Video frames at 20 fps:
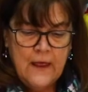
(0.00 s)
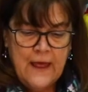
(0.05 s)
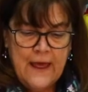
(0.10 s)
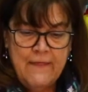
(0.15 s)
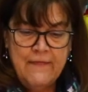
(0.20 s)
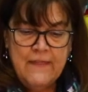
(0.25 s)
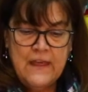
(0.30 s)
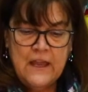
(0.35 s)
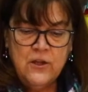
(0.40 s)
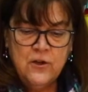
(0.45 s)

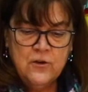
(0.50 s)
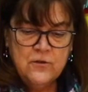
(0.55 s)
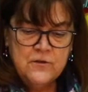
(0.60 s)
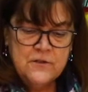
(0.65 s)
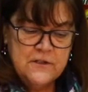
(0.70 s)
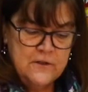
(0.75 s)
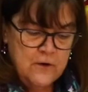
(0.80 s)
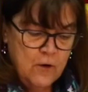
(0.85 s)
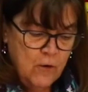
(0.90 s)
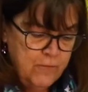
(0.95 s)
and then your
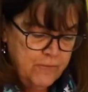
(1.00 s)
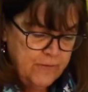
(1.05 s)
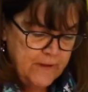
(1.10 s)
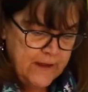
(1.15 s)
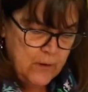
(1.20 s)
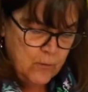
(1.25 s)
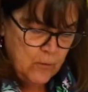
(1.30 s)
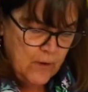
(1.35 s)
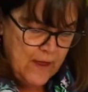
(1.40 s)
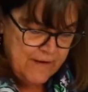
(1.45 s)

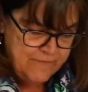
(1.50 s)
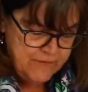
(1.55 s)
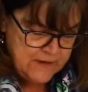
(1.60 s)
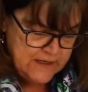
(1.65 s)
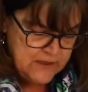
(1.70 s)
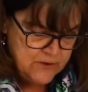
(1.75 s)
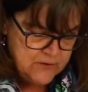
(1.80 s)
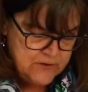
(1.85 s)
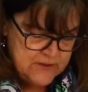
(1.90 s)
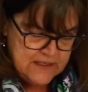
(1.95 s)
snowflake will have,
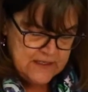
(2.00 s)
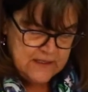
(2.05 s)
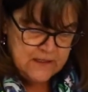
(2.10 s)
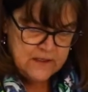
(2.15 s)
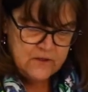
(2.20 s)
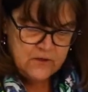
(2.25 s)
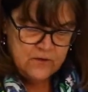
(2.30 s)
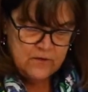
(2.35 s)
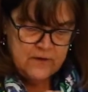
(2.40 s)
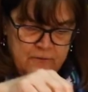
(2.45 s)
can you see the
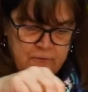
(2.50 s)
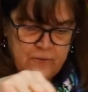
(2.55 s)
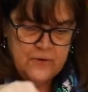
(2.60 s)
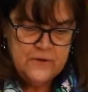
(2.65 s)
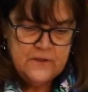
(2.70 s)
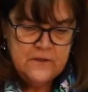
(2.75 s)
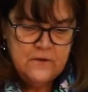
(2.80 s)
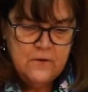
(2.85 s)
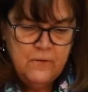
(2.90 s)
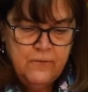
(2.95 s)
two
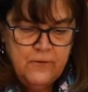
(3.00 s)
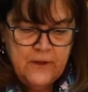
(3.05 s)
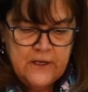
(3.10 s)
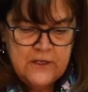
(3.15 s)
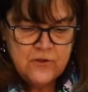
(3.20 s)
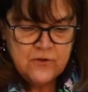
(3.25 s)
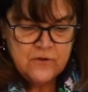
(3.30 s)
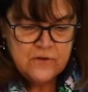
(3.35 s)
different snowflakes?